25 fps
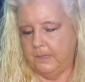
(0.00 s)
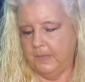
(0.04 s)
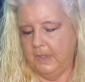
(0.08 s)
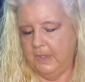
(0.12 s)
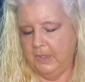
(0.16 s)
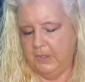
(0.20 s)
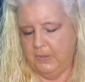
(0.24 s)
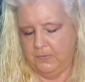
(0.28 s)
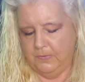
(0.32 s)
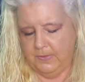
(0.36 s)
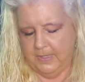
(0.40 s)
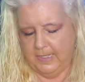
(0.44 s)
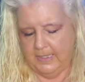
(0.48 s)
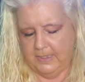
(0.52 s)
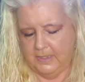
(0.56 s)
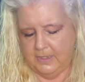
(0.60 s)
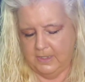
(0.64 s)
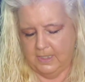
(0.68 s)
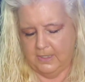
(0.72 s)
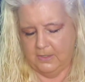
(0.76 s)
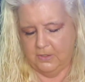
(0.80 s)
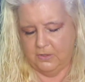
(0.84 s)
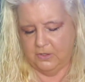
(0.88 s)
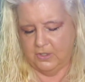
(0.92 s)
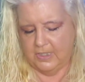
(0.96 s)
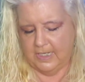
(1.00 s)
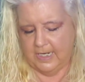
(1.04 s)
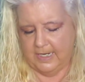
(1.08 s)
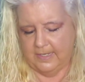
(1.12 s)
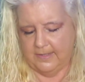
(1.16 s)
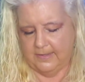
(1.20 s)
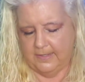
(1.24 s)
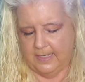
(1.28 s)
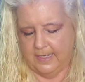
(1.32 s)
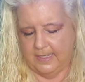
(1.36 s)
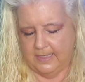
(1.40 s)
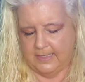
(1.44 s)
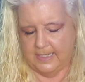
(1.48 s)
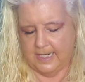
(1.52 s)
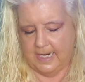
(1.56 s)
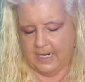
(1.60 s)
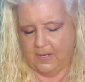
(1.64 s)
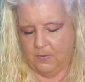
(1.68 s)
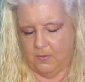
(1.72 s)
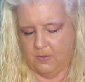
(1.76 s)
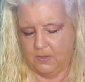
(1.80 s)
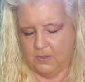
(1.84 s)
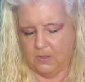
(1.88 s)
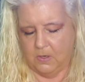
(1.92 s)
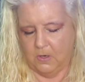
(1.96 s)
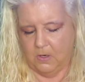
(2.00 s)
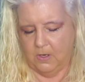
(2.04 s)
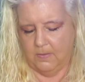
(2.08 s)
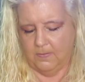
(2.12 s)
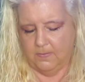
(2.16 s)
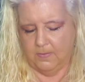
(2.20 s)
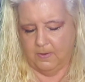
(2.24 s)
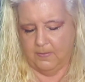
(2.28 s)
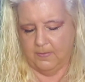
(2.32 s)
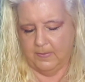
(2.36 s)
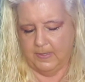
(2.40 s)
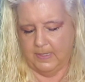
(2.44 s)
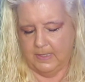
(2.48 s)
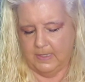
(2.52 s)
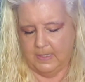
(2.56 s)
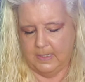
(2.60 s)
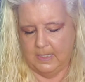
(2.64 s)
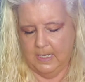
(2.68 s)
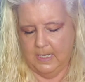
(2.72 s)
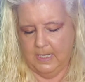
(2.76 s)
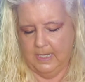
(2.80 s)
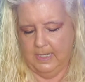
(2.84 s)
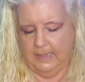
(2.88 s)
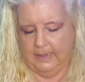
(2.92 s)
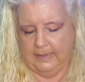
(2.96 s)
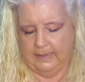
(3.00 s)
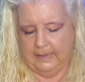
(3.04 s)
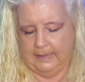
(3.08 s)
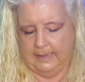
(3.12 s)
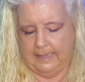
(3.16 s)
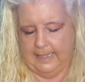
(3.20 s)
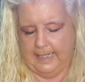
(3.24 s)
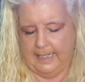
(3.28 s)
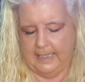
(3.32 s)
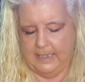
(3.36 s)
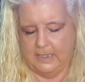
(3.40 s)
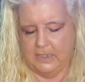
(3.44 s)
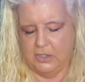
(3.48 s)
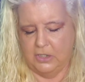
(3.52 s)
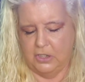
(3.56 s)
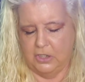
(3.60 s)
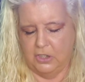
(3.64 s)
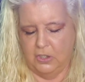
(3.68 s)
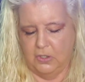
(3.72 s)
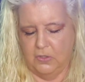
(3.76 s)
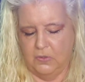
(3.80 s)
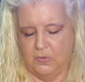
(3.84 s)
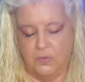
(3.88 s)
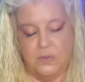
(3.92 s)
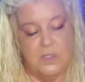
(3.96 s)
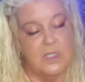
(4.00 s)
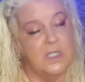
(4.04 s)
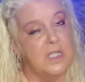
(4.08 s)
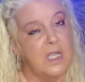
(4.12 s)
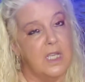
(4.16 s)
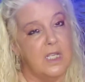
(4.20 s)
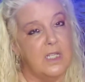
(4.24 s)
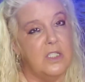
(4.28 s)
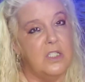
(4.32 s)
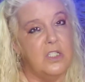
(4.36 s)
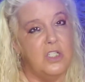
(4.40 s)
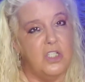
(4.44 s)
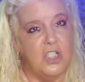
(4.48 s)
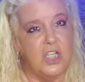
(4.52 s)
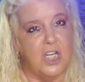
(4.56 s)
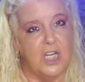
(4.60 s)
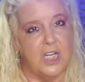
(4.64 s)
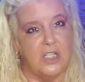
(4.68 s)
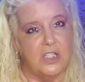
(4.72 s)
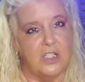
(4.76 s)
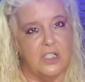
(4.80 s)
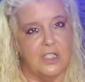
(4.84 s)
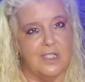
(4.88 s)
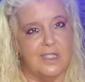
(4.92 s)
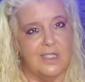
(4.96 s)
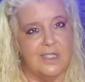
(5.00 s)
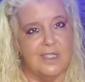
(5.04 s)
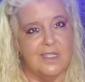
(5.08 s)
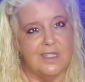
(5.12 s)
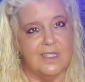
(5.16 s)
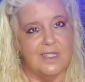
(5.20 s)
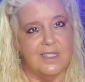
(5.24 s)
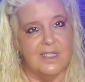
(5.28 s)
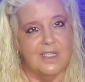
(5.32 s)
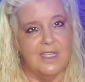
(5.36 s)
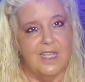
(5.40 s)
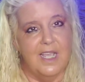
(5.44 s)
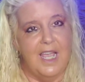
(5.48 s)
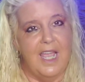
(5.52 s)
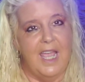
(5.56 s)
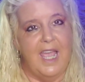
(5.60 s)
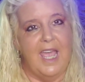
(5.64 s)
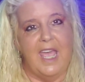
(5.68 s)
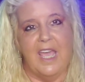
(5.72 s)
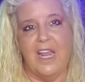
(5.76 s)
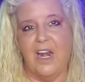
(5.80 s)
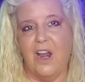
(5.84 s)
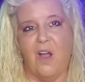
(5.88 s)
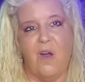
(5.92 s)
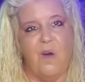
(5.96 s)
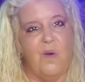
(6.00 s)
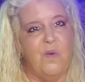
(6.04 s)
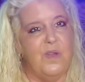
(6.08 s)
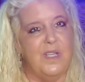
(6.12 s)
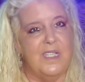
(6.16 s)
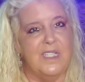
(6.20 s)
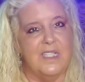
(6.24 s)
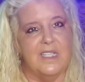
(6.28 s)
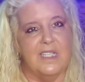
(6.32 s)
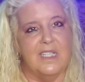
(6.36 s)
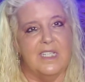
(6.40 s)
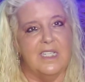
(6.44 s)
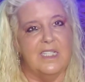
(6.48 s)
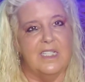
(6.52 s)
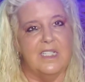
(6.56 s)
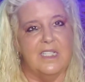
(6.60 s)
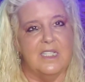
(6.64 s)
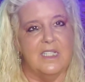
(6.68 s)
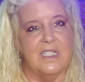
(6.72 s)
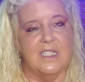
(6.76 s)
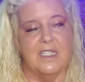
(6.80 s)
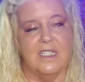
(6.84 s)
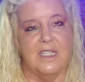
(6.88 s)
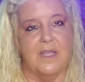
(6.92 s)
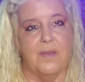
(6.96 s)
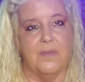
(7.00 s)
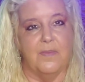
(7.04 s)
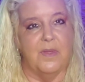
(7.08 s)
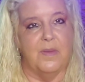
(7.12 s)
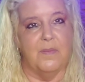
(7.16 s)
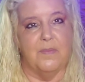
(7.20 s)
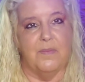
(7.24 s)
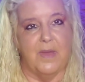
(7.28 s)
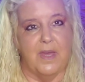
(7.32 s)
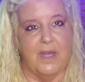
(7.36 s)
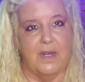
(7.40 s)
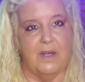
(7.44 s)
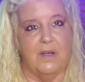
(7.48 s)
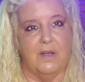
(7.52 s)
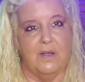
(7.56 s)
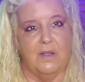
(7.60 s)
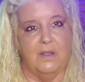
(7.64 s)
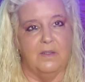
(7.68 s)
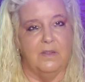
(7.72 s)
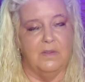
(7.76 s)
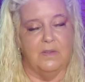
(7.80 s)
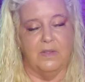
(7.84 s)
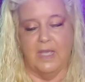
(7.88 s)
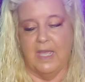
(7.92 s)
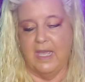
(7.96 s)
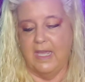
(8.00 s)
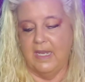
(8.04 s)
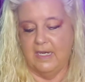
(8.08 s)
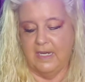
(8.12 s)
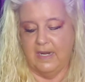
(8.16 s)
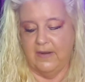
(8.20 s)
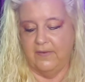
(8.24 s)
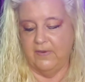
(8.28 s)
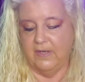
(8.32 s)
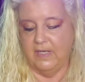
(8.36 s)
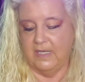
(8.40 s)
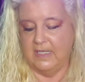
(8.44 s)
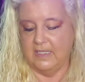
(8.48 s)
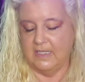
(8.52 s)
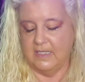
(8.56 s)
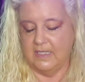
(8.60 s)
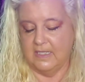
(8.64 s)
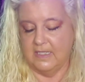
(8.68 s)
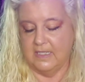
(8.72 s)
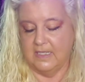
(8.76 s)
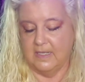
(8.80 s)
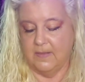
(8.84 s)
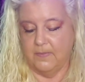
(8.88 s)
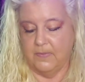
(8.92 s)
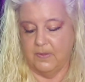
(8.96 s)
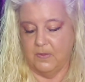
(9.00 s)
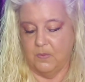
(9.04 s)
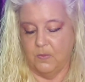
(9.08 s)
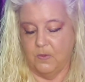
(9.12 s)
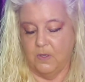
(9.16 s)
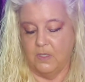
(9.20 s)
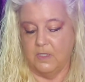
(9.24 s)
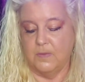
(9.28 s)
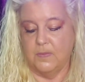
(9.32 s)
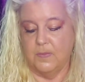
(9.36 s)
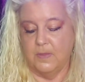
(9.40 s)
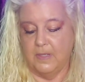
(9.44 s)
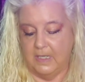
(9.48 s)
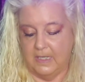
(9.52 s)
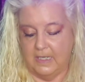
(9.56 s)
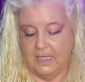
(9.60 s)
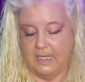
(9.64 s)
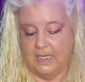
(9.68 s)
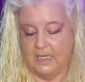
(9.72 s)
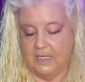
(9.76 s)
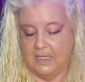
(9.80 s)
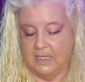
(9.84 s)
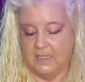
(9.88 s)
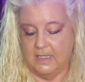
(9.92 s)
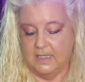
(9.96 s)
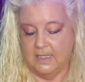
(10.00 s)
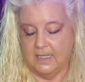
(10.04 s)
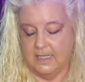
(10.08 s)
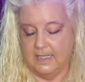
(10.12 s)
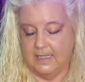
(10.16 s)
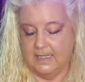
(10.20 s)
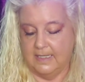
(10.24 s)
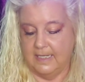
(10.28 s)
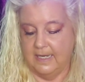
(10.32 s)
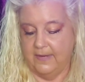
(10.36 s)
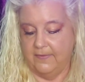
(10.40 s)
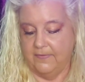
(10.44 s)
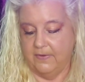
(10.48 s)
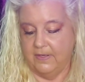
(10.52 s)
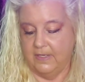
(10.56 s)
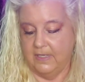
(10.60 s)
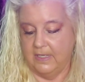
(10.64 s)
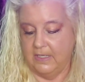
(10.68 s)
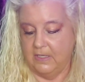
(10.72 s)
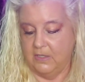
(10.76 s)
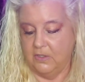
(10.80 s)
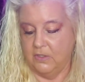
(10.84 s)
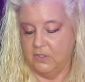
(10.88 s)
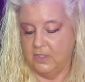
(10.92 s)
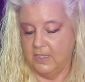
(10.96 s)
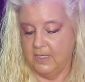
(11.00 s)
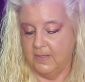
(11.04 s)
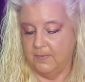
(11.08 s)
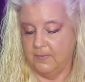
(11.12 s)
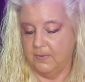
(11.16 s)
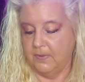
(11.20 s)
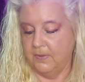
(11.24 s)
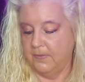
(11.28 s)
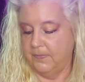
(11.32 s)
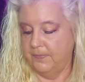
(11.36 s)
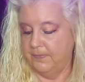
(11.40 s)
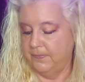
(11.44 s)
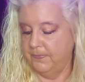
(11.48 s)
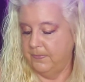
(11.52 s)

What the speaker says: You need to understand that a Tower card moment leads to sudden changes. It always leads to something better. Okay, it never leads to something worse, but it is definitely your temper.